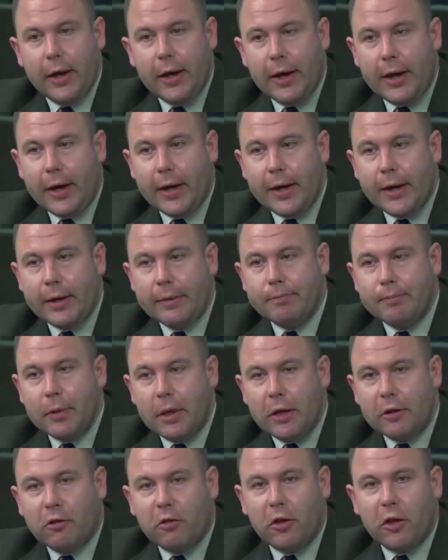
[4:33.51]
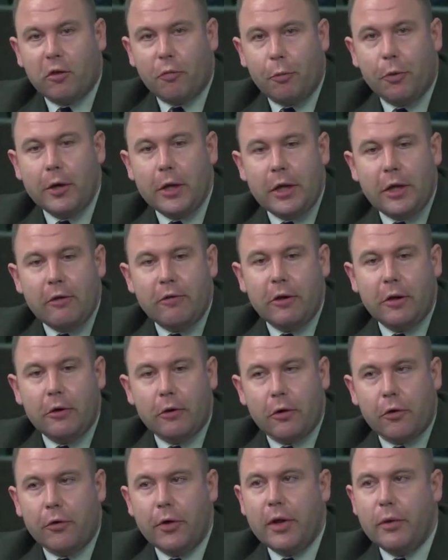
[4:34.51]
uh, it's it's pretty easy
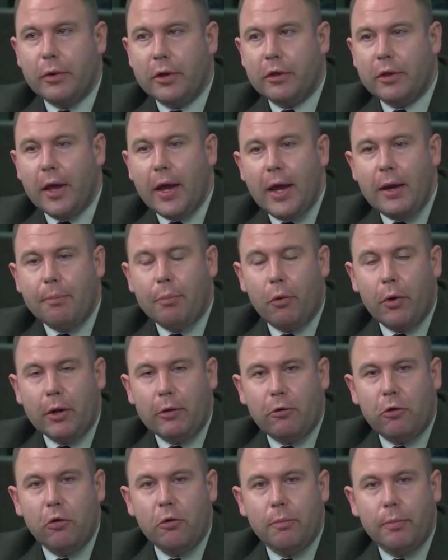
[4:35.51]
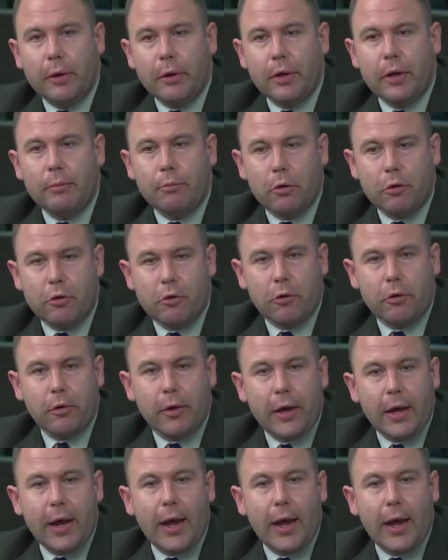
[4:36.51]
to agree with the eight point two billion bushel